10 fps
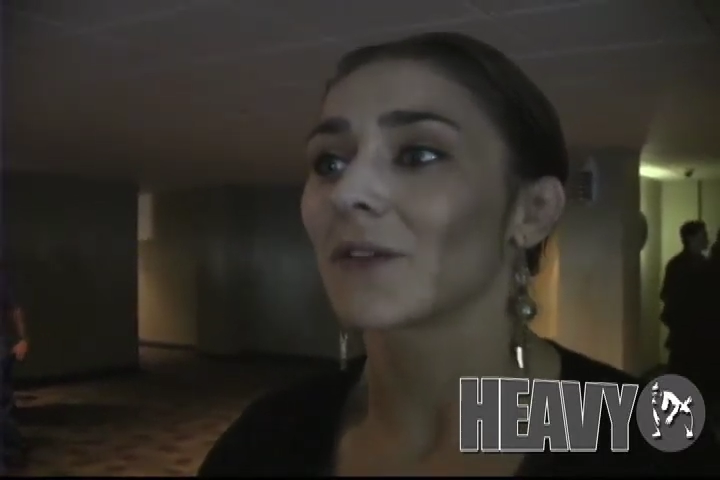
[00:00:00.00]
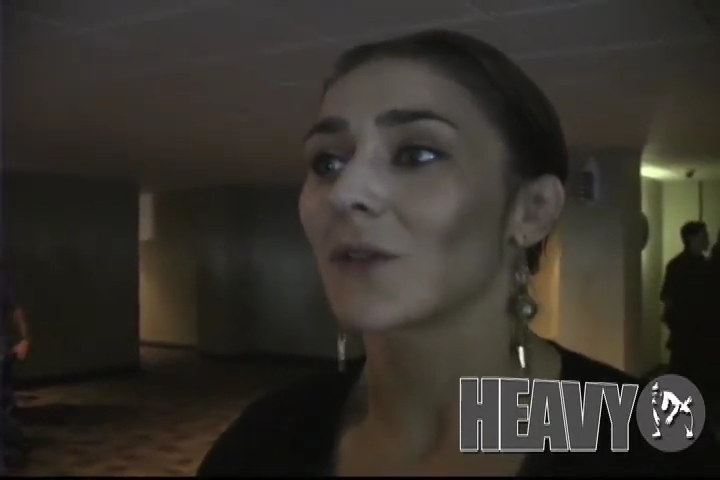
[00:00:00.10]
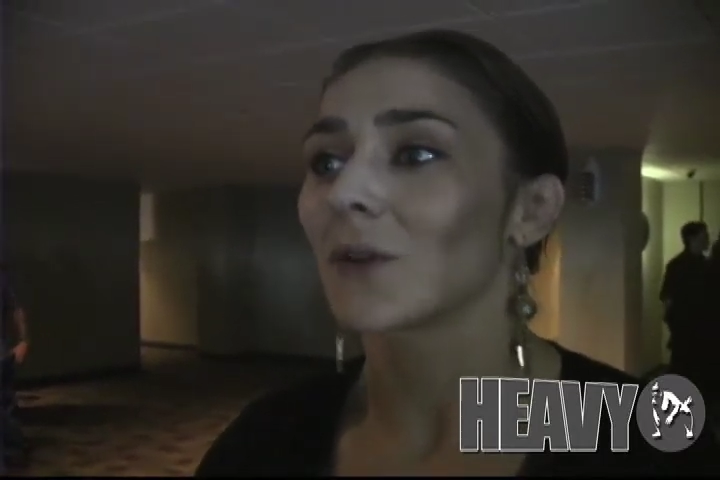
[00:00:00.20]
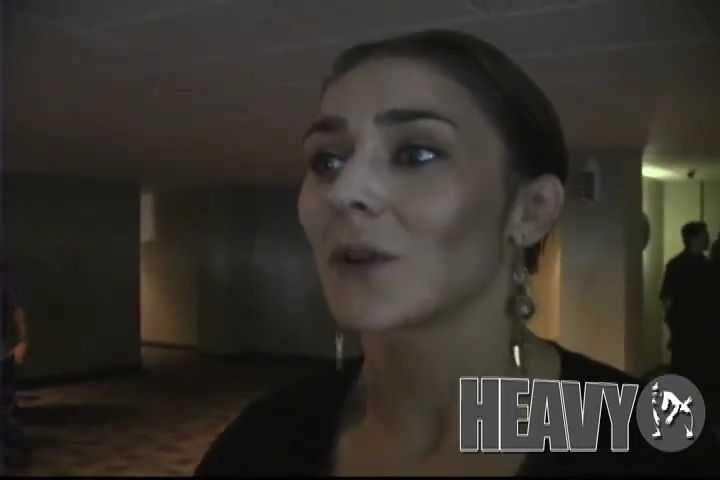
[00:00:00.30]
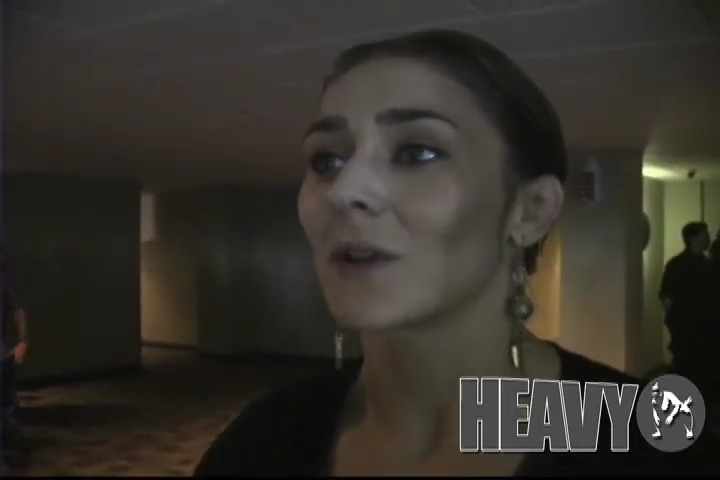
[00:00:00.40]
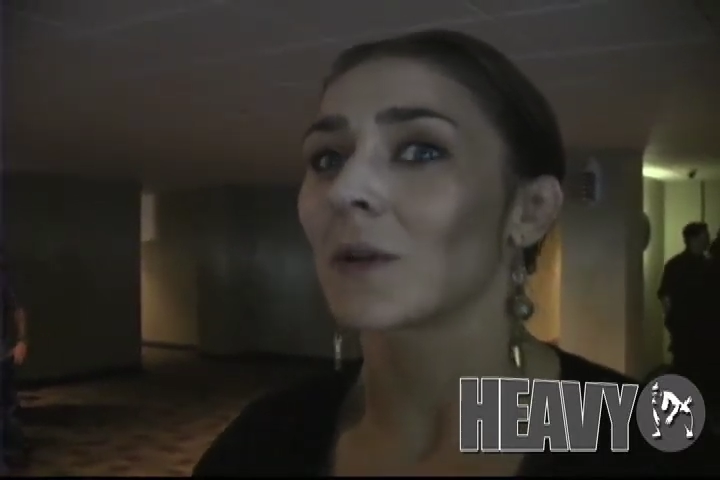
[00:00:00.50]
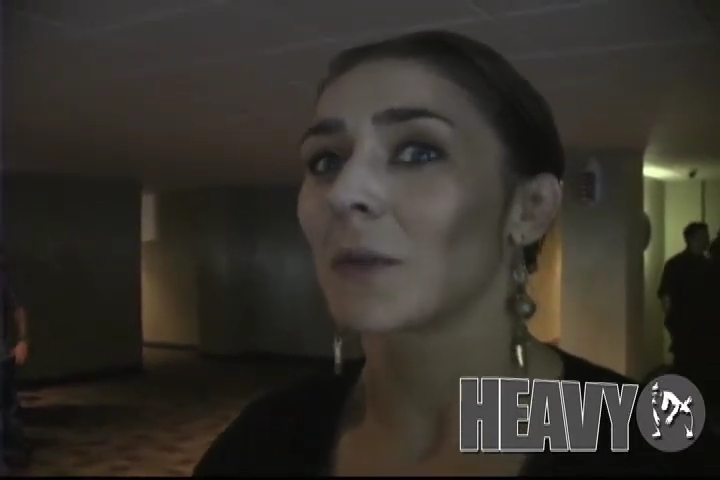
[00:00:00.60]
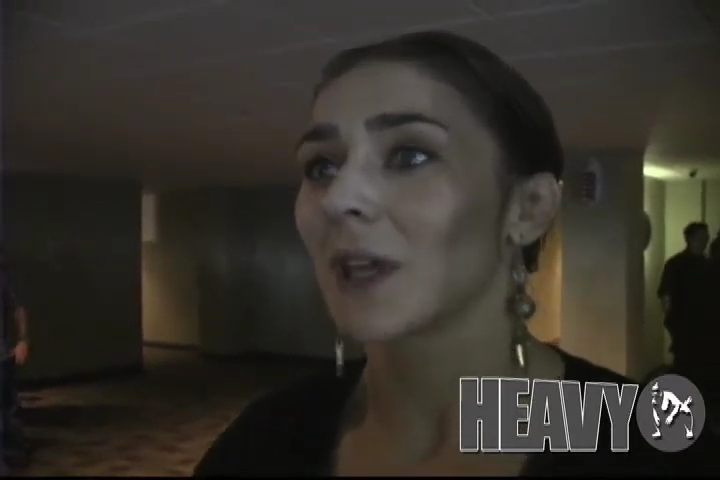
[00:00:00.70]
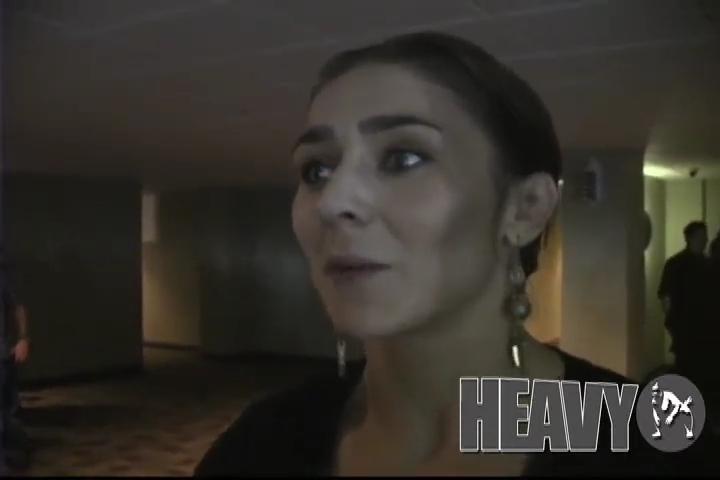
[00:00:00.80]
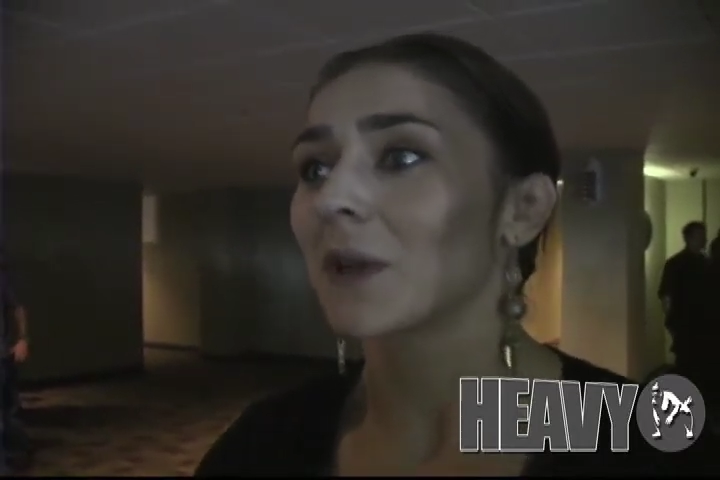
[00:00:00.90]
for
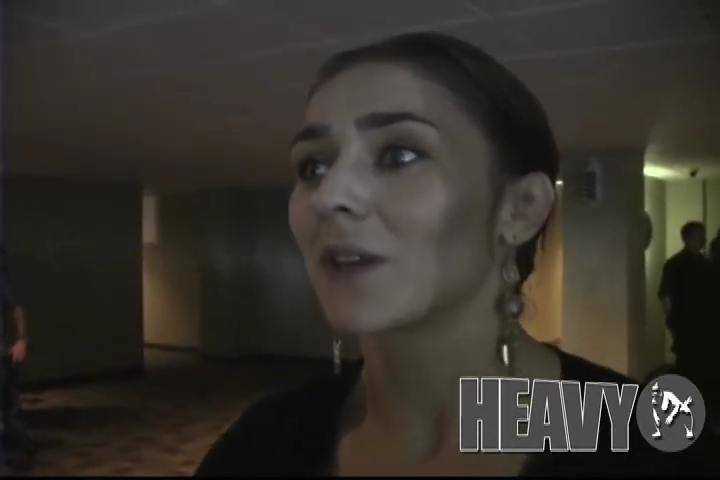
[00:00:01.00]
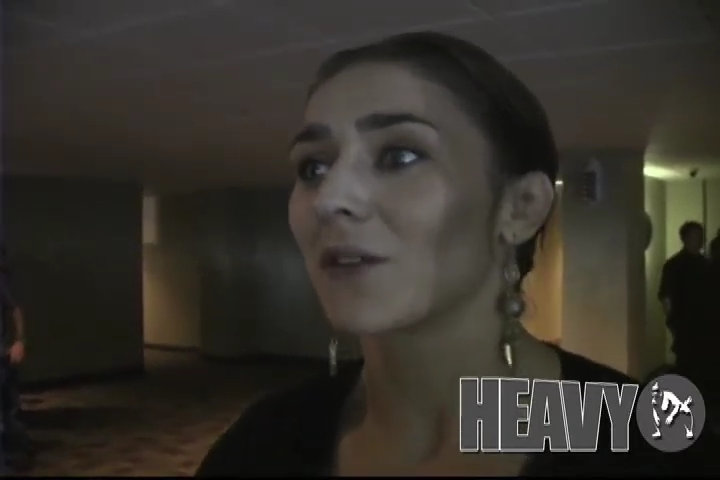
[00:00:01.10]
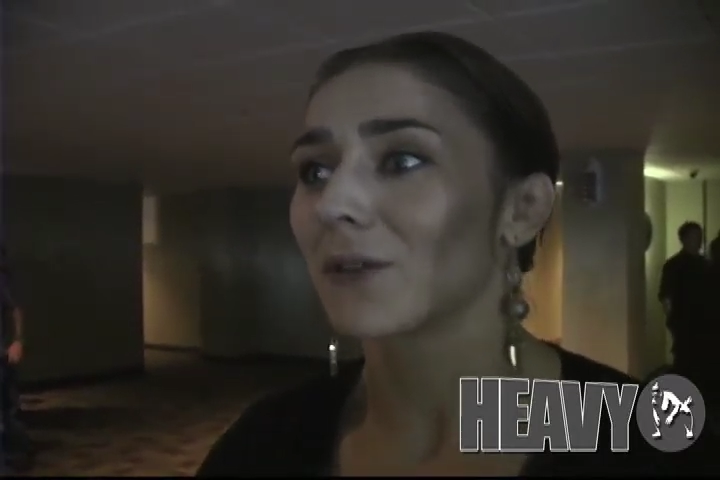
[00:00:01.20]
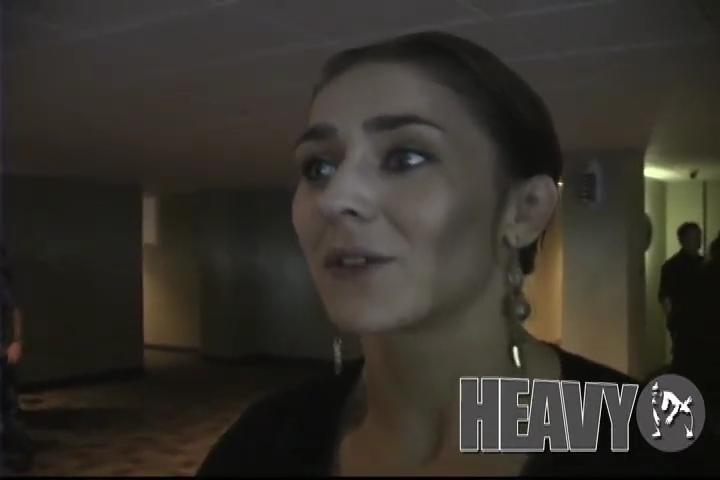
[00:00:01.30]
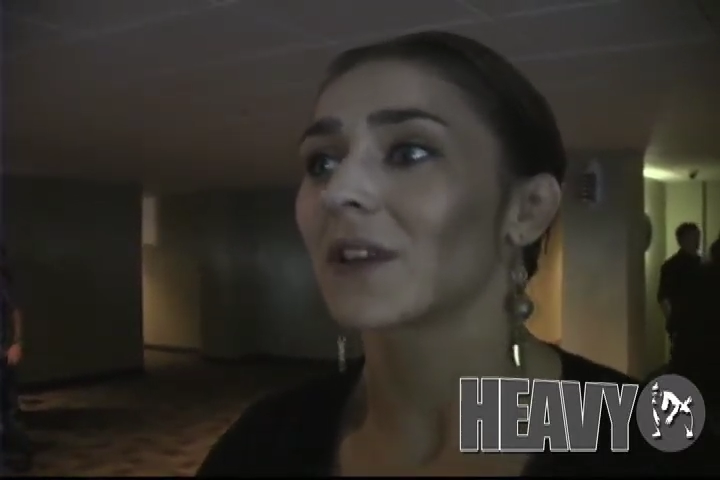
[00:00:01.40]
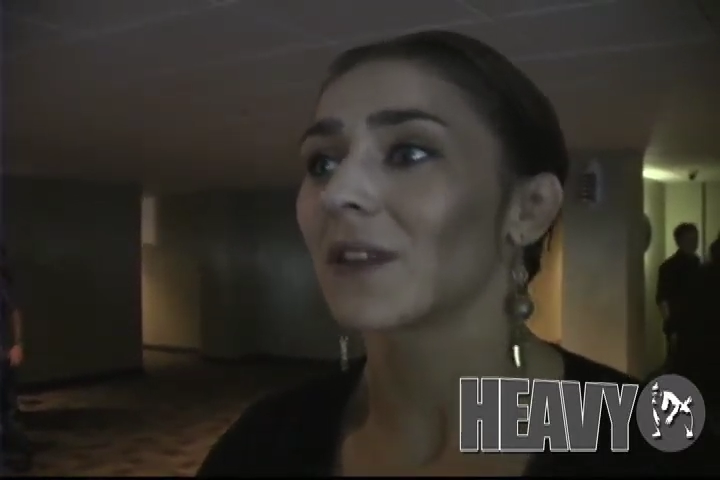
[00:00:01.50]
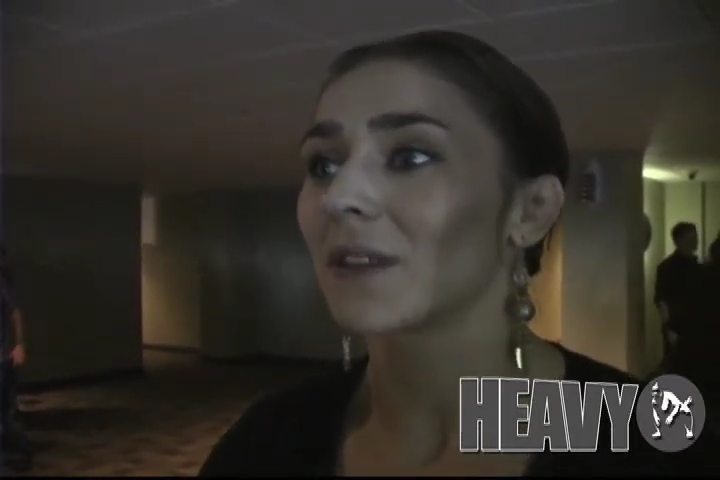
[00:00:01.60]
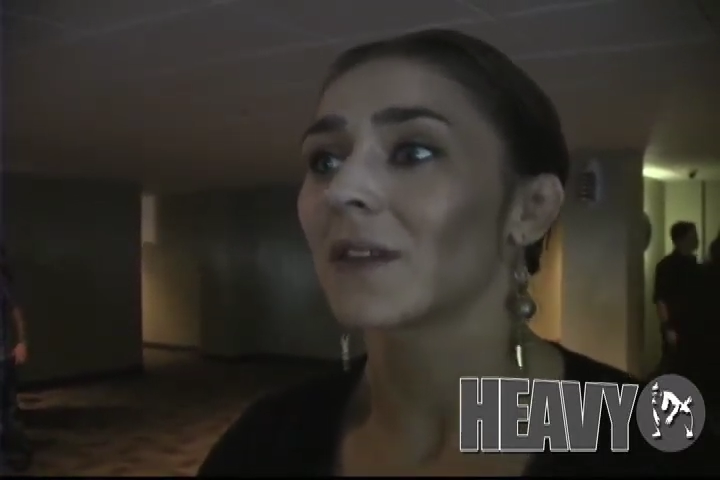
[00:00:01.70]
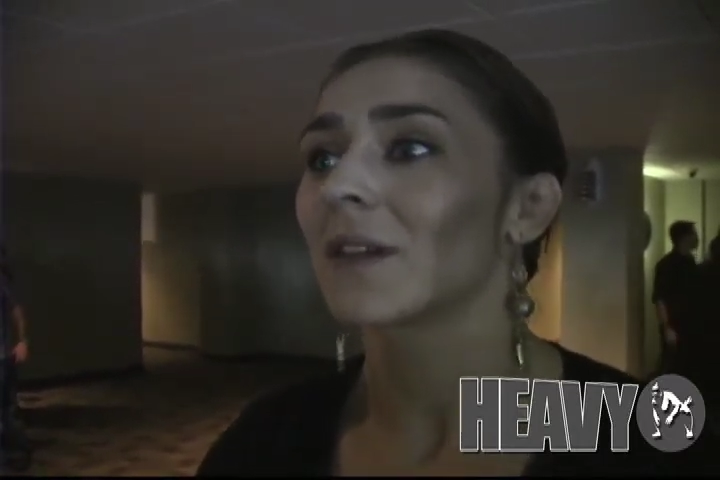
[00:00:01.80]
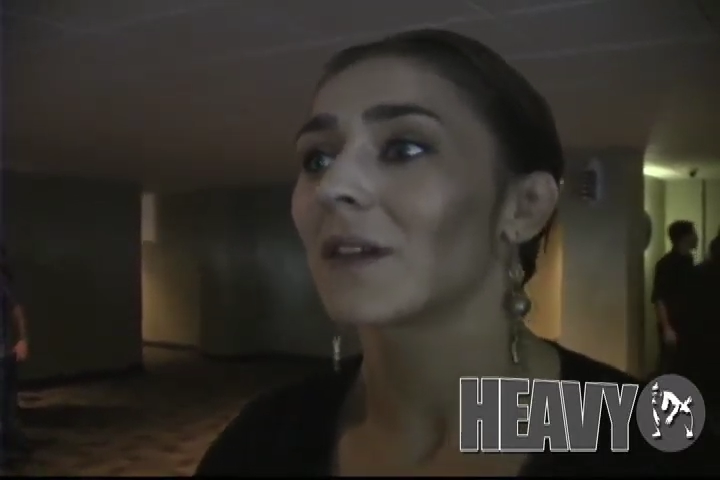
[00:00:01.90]
Miami the
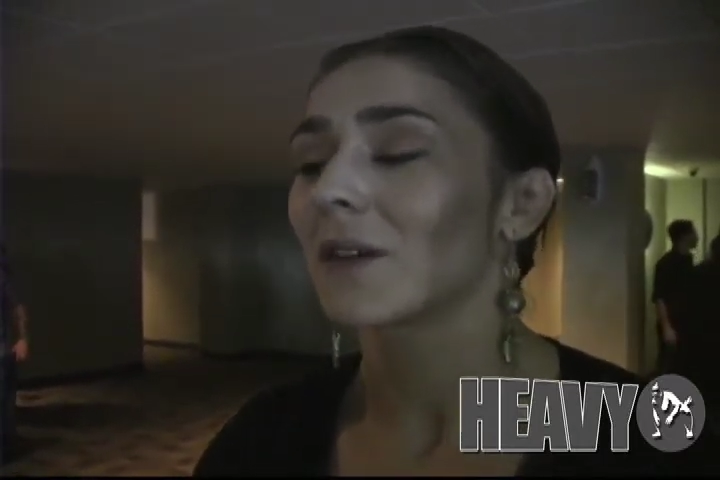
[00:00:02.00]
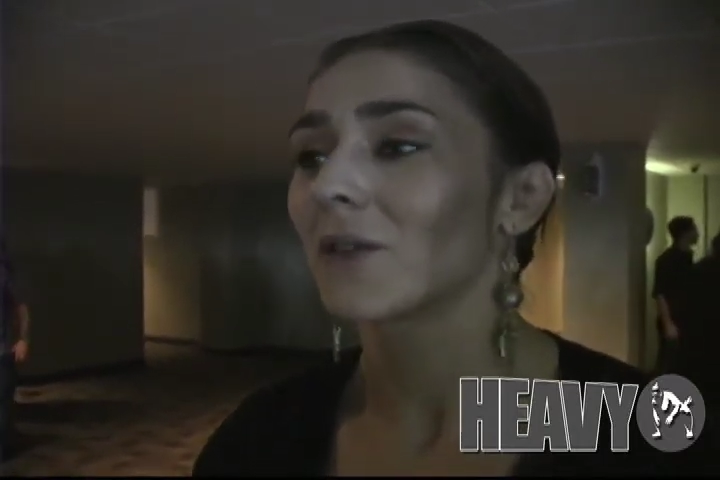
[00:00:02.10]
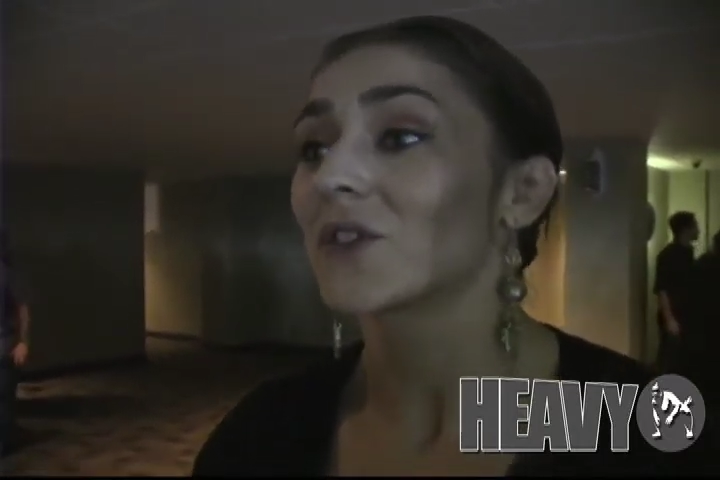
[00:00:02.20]
30th